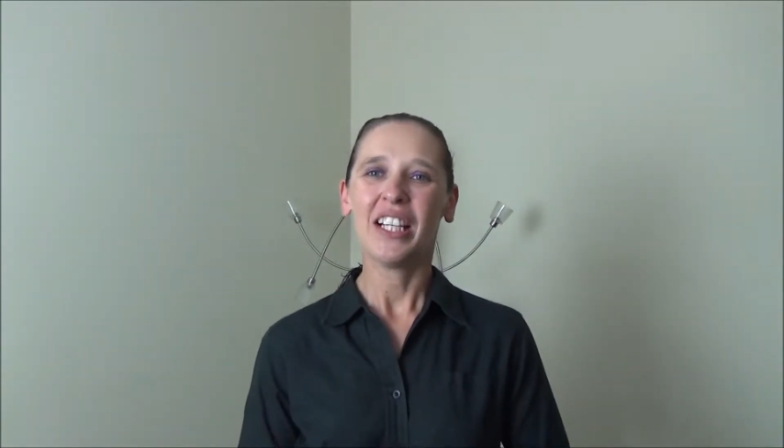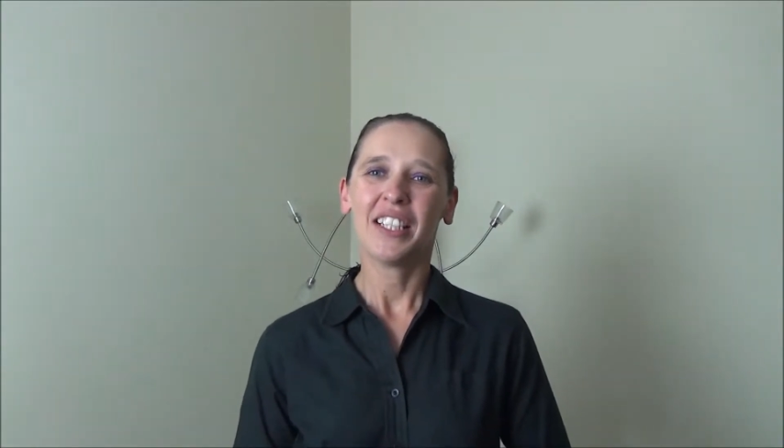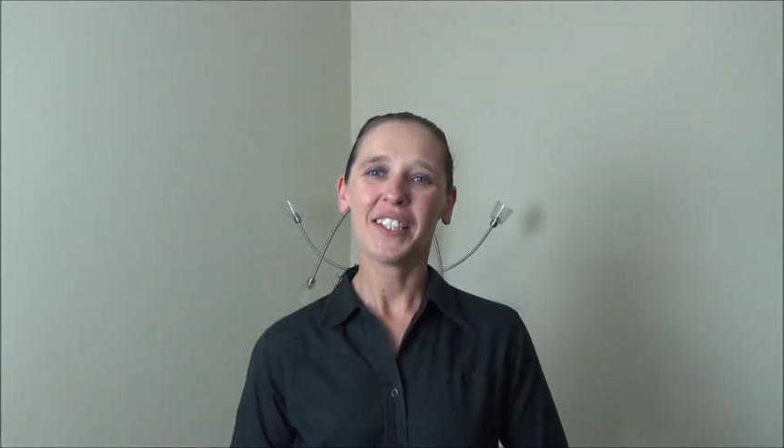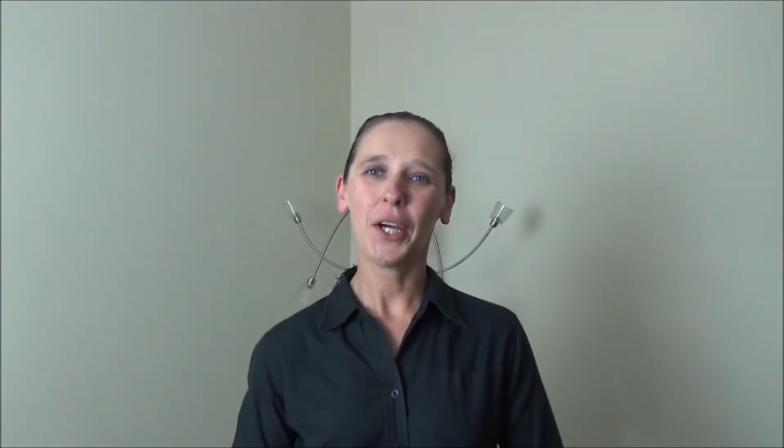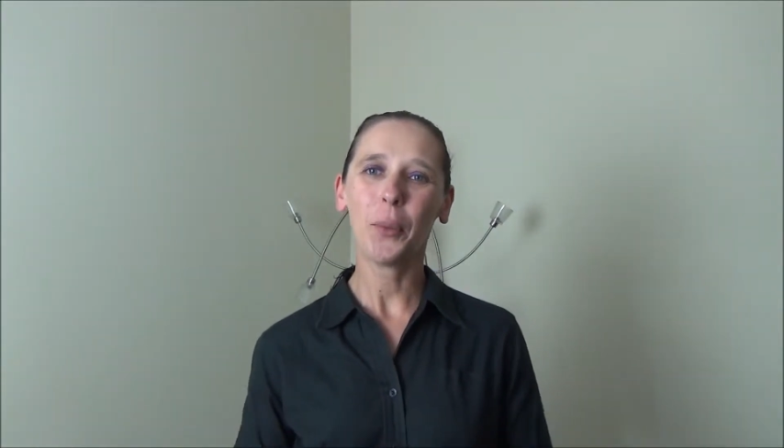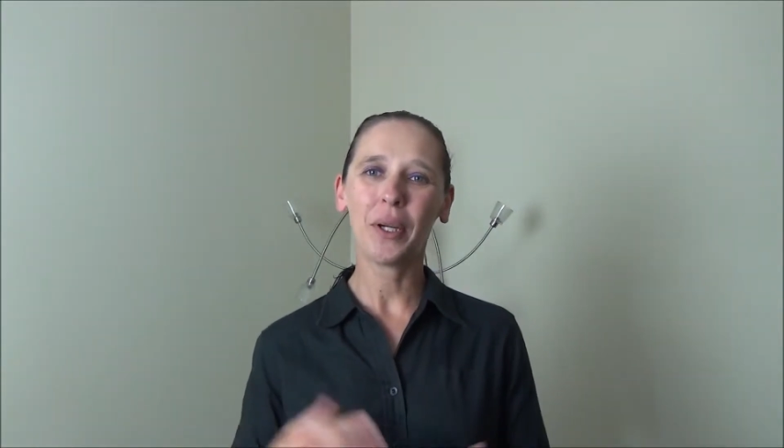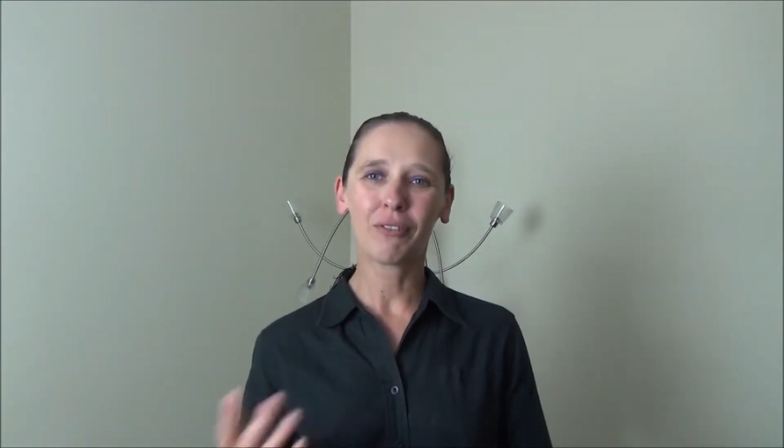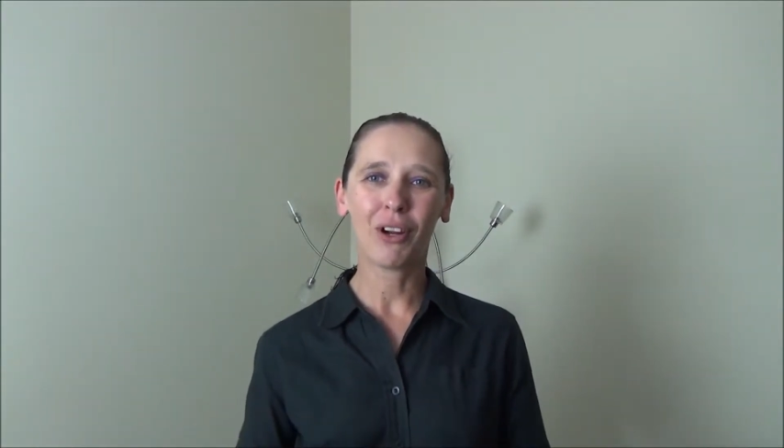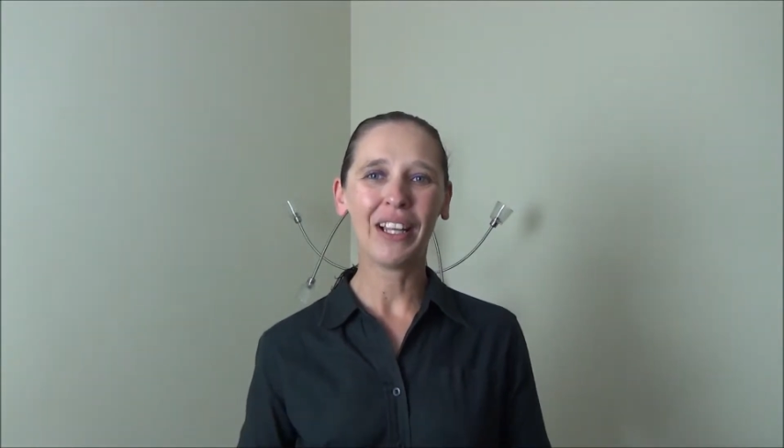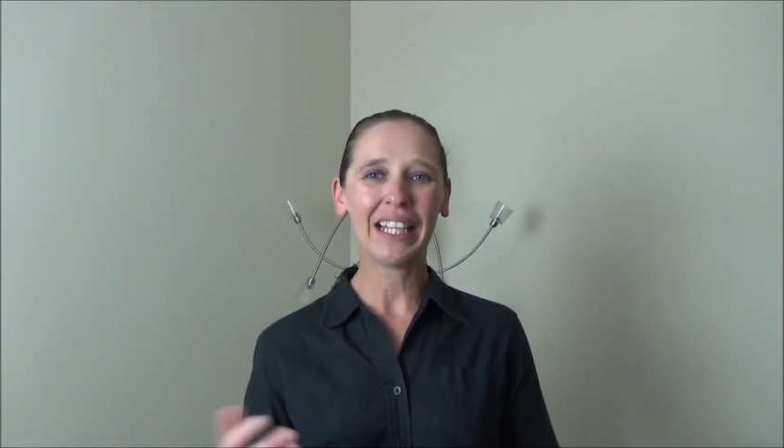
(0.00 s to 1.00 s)
So we're
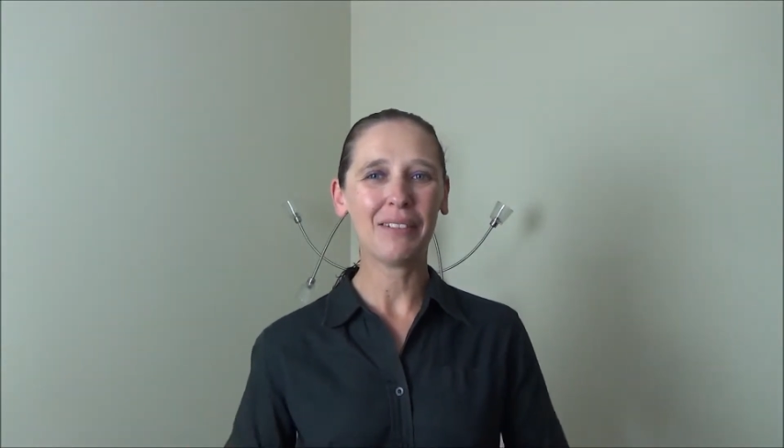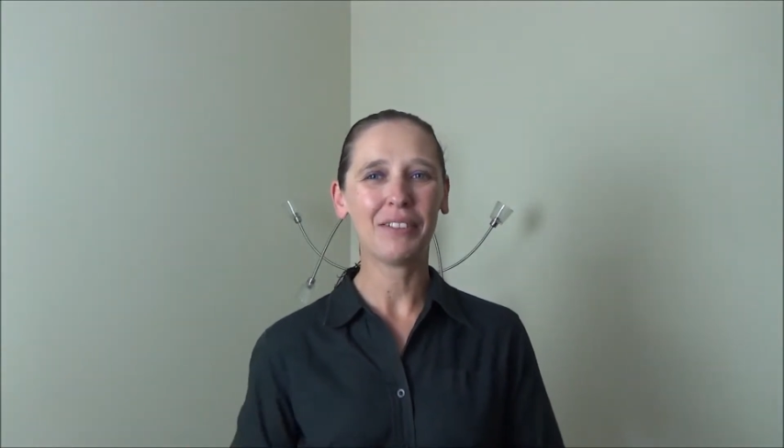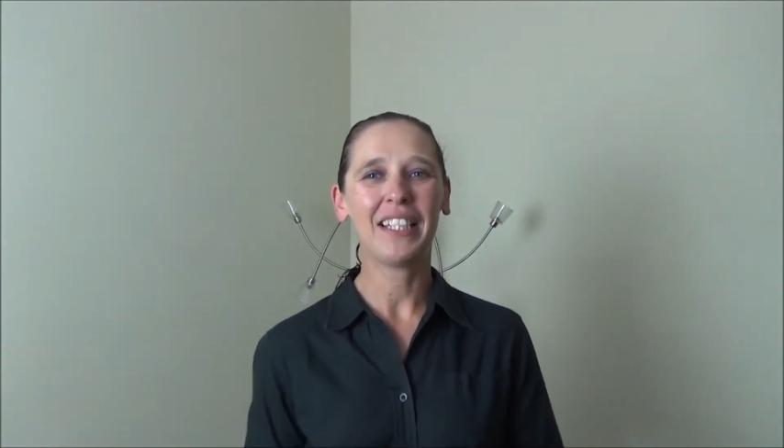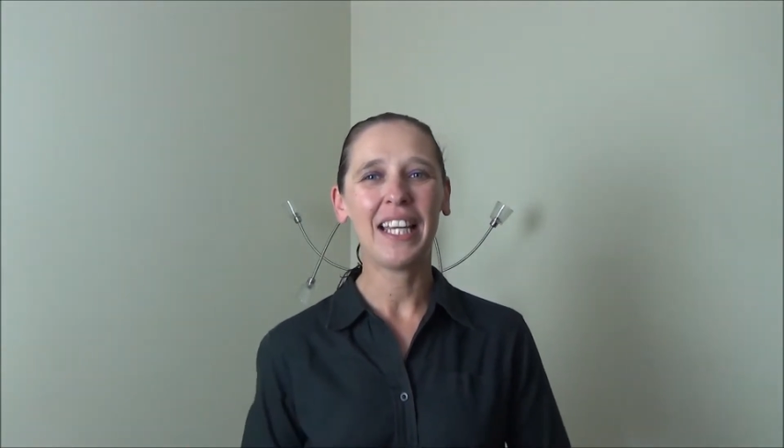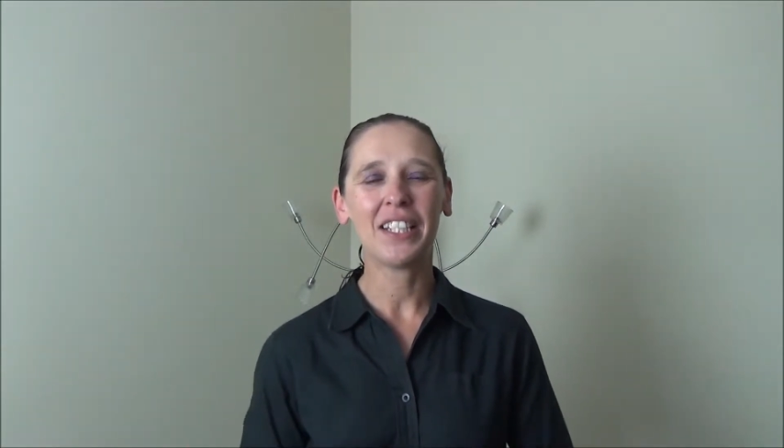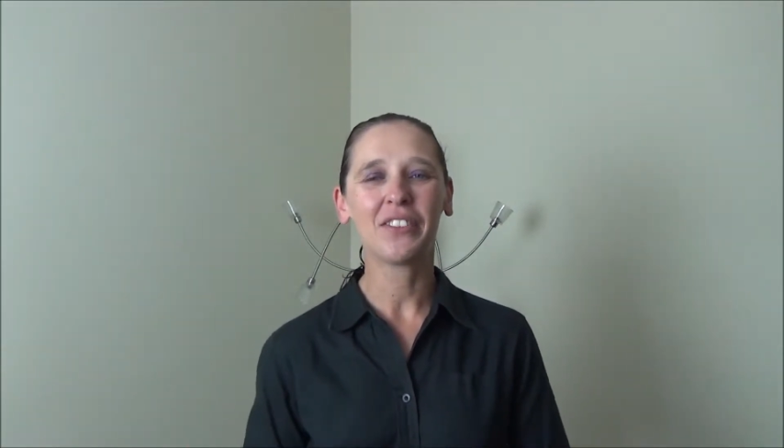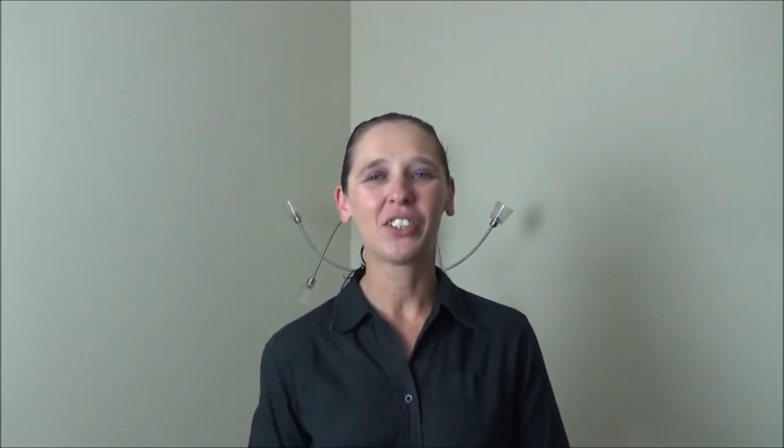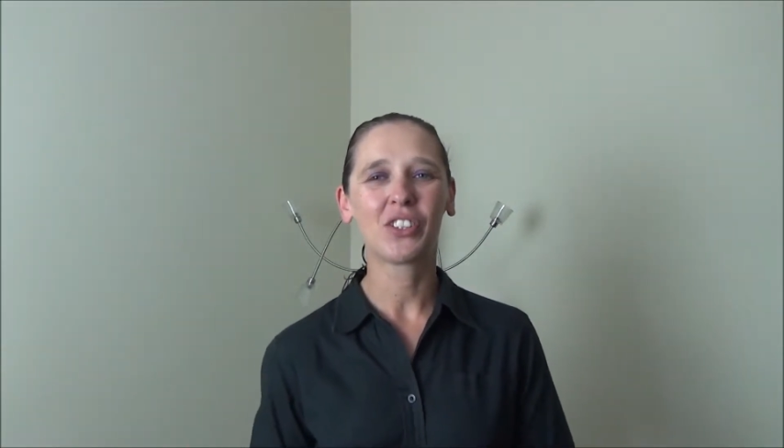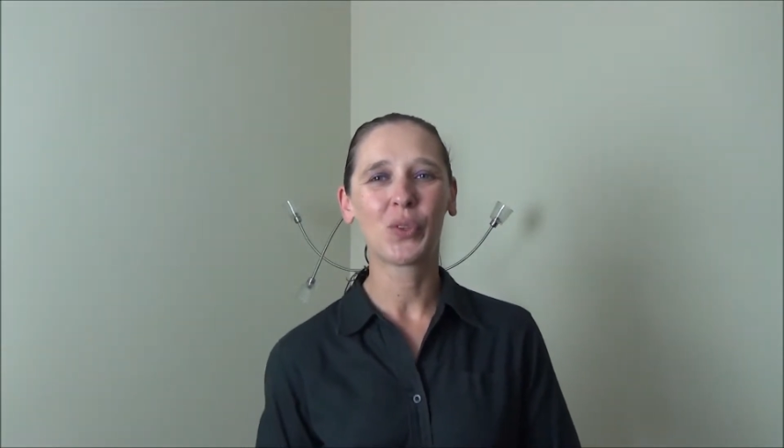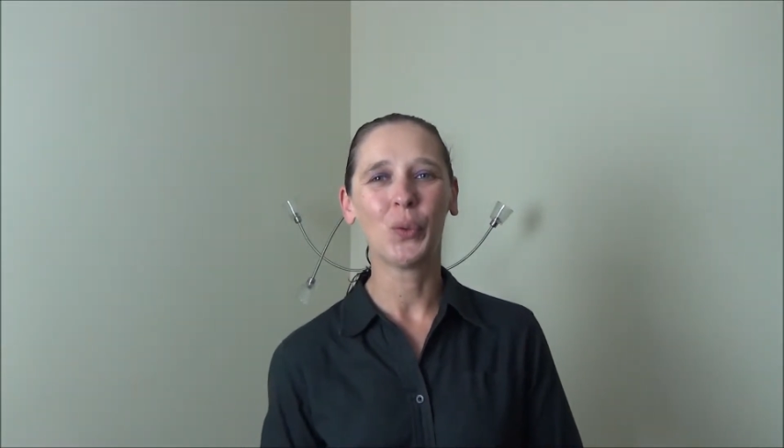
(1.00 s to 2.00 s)
rolling up to the end of the
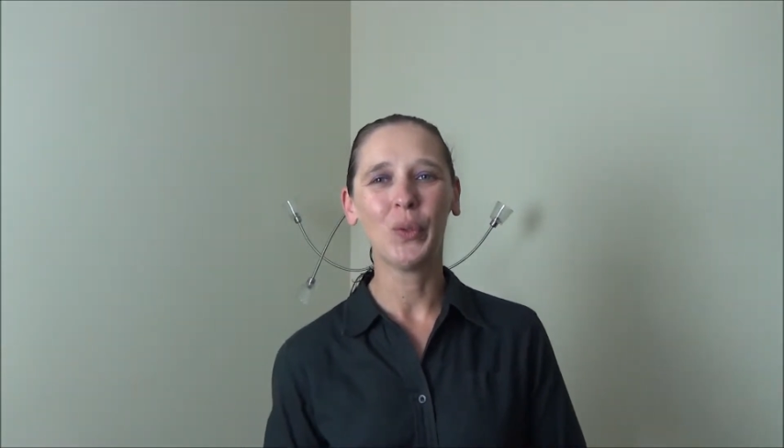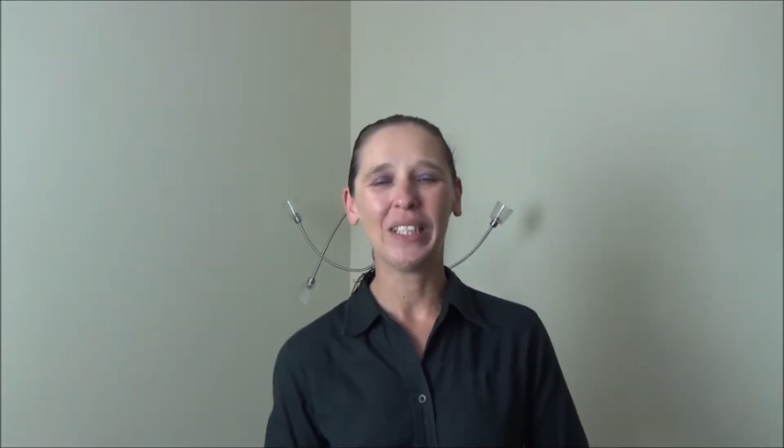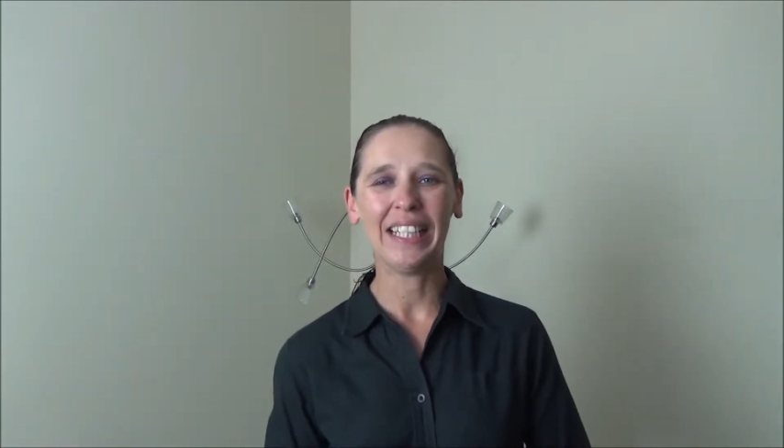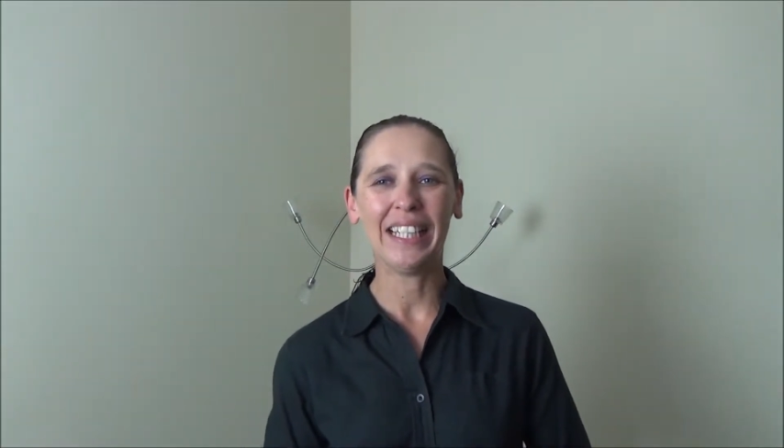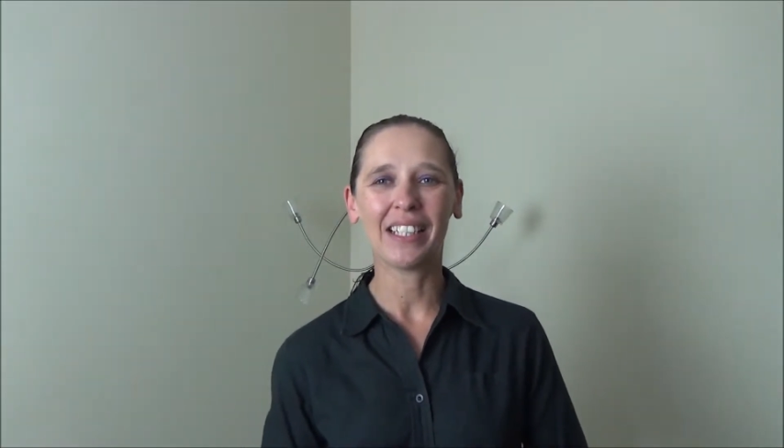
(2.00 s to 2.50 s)
school year.